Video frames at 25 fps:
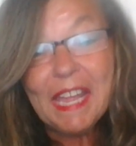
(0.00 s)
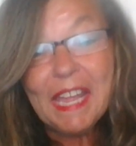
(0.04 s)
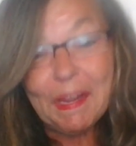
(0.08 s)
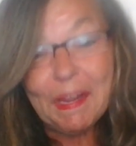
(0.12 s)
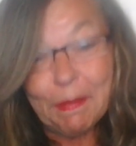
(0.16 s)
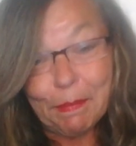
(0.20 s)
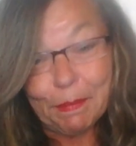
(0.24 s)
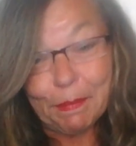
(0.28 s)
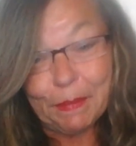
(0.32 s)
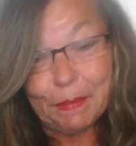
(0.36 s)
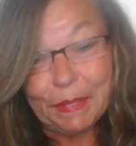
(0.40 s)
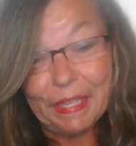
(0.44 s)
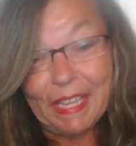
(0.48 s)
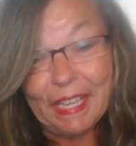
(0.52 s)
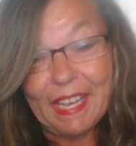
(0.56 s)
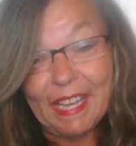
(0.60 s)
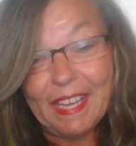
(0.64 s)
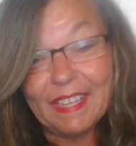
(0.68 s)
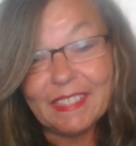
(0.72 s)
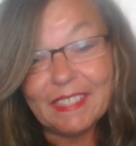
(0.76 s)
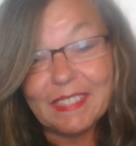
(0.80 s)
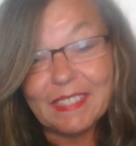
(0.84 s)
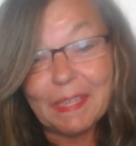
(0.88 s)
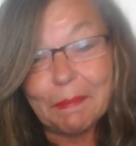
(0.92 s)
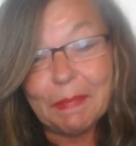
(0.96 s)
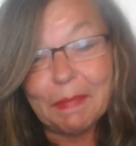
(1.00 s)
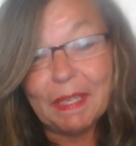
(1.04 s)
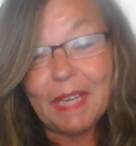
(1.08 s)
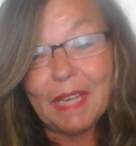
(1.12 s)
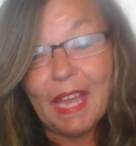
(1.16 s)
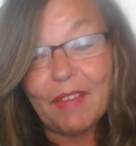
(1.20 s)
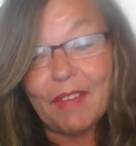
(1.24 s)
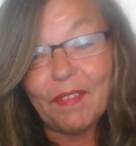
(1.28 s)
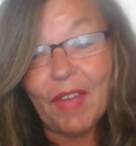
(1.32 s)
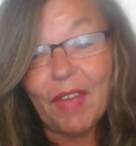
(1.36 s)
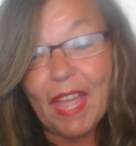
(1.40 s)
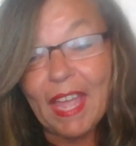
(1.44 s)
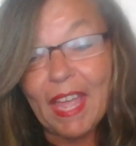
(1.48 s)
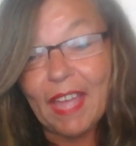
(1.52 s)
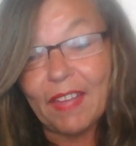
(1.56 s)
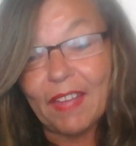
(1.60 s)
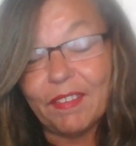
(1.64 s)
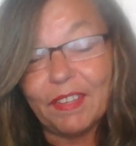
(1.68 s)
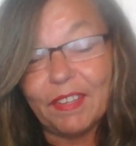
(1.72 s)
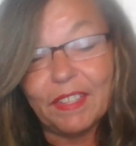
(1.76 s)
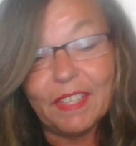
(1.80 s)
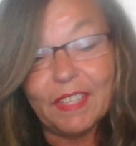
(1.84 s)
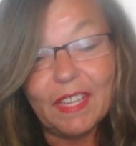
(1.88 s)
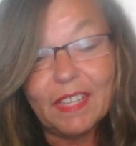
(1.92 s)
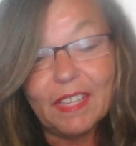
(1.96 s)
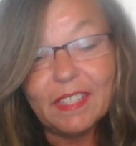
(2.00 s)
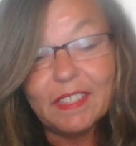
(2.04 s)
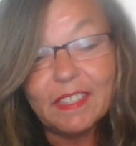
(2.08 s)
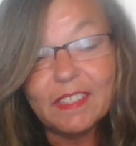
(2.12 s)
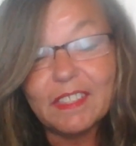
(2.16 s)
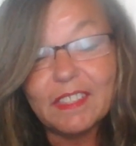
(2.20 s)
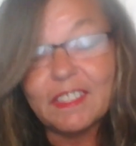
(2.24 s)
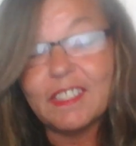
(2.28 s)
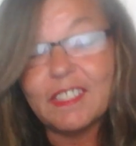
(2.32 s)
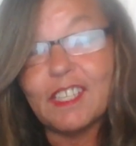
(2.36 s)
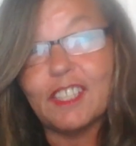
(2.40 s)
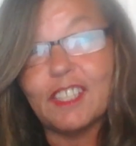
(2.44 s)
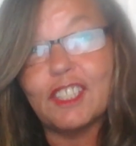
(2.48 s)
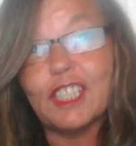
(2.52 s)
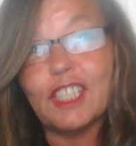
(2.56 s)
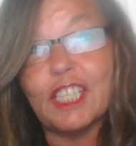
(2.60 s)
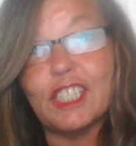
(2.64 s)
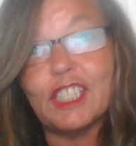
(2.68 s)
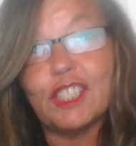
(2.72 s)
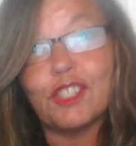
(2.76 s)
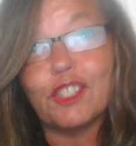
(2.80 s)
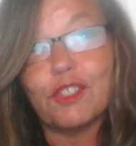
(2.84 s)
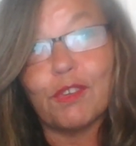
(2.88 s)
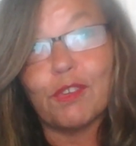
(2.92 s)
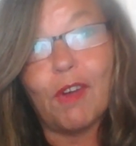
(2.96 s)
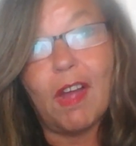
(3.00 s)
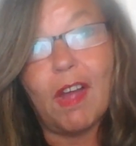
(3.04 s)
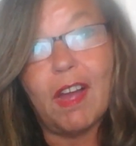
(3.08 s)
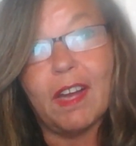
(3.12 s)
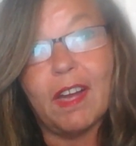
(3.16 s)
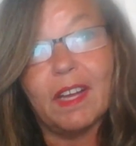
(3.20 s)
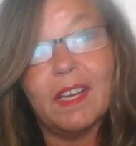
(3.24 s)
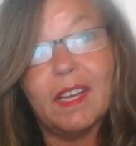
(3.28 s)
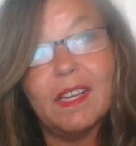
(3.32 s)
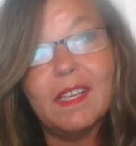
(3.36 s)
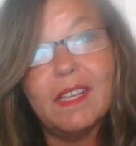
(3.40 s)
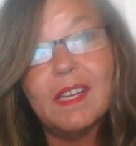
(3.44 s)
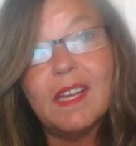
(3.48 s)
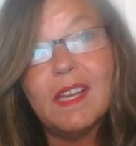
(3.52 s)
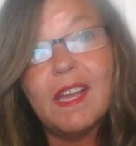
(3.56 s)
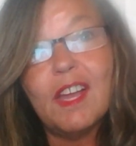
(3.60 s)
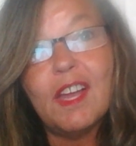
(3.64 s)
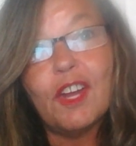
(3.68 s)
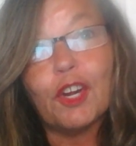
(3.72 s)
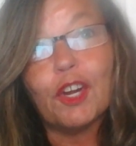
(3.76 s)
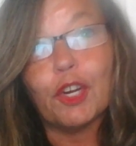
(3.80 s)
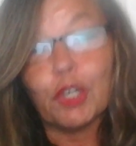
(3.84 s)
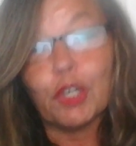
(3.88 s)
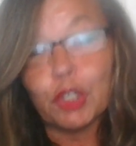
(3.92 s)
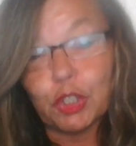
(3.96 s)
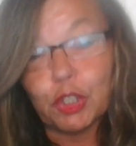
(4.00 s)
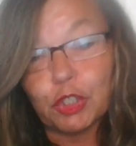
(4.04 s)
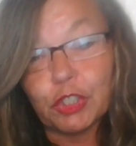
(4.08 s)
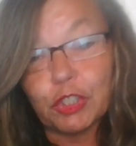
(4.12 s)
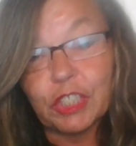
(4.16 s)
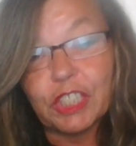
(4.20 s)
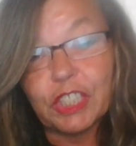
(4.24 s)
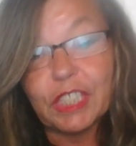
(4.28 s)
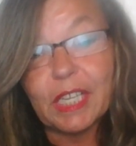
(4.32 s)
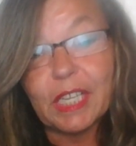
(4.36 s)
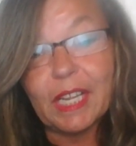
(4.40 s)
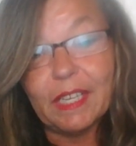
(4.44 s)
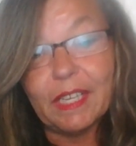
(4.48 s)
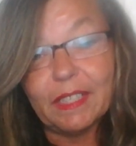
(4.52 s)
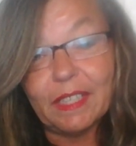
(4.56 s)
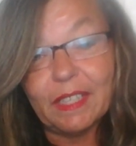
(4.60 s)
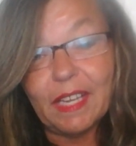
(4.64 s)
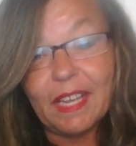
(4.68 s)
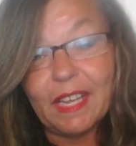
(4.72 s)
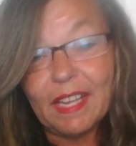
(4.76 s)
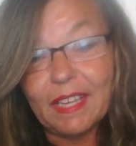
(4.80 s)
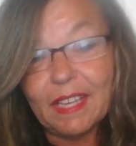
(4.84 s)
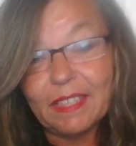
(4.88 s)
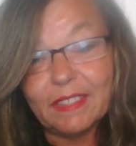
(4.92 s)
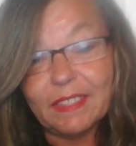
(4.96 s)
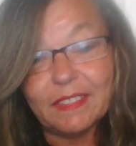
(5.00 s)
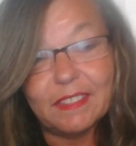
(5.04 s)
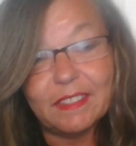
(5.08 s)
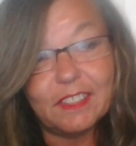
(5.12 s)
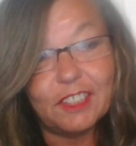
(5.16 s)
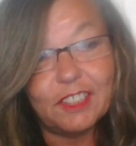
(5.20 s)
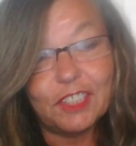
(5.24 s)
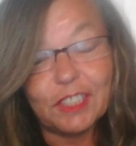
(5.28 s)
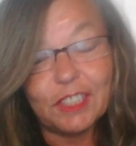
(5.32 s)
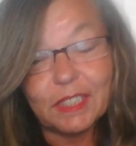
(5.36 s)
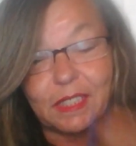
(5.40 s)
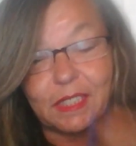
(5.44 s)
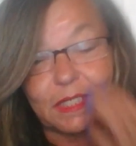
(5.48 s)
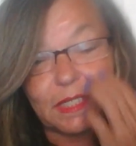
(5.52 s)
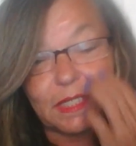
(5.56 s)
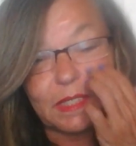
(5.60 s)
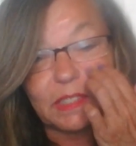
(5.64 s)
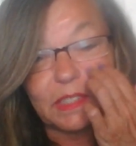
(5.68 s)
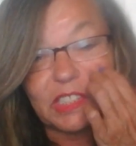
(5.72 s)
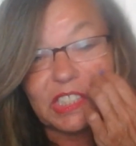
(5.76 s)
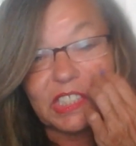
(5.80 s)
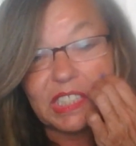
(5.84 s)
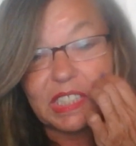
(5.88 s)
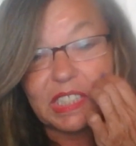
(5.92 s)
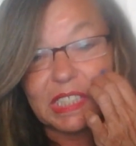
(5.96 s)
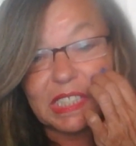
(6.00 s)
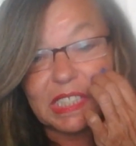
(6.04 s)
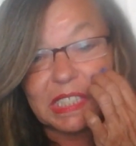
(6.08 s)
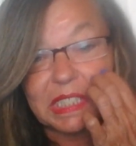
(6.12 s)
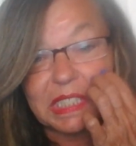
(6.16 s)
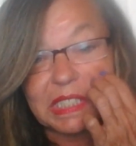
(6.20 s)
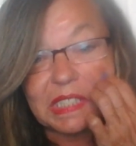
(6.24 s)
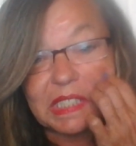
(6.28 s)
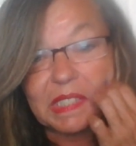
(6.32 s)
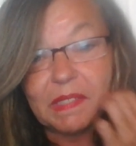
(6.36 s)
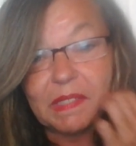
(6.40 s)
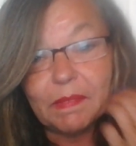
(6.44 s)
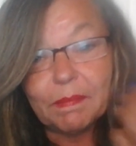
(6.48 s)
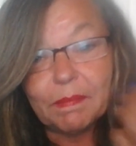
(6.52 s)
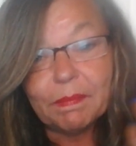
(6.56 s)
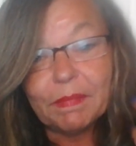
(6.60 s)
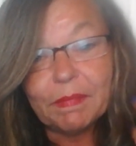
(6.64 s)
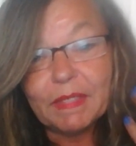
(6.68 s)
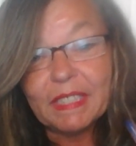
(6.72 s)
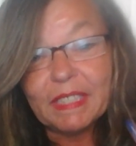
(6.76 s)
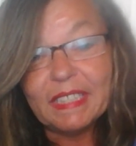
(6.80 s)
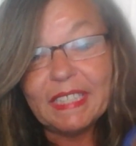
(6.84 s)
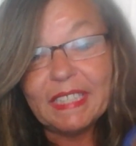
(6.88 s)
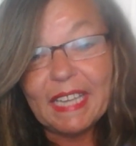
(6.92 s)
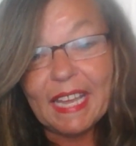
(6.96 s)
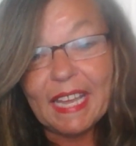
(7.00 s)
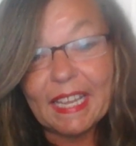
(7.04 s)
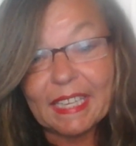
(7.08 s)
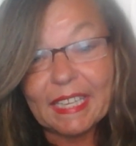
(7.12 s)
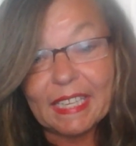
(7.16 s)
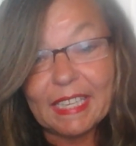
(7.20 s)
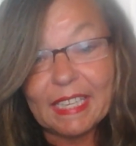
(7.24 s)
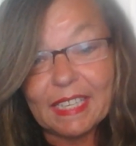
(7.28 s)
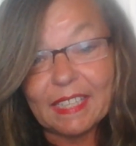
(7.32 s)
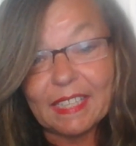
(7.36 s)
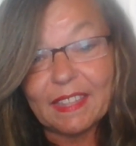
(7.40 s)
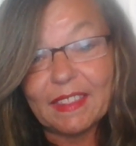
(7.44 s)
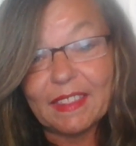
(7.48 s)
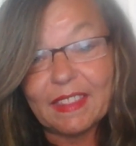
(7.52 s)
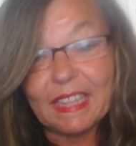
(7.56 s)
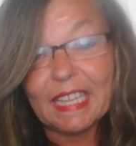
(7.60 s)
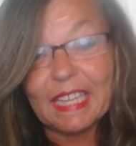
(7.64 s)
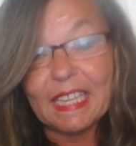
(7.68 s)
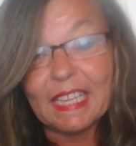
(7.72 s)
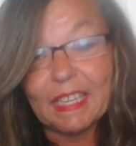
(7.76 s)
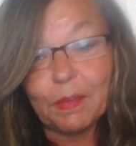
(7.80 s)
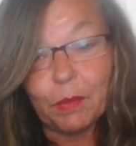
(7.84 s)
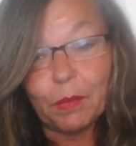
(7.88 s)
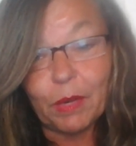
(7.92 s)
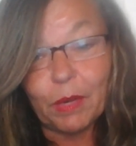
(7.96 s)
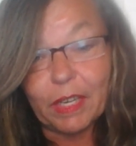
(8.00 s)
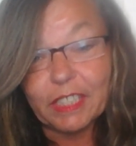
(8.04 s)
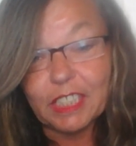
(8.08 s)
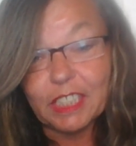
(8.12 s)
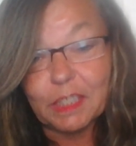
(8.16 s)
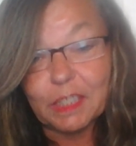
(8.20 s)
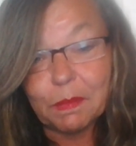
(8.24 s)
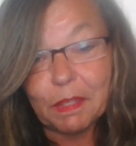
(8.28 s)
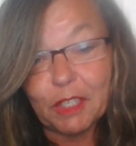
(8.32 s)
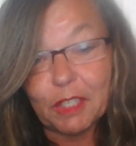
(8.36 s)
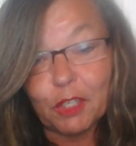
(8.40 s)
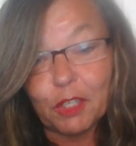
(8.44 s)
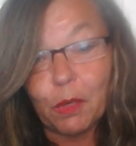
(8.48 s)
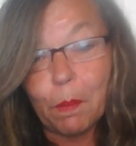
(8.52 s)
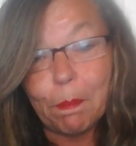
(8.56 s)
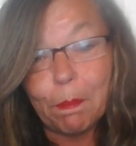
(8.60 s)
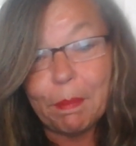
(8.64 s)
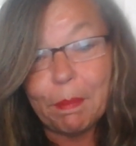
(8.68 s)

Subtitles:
It really has. I mean, I've had such a strong urge and just this nagging thing where I just want to go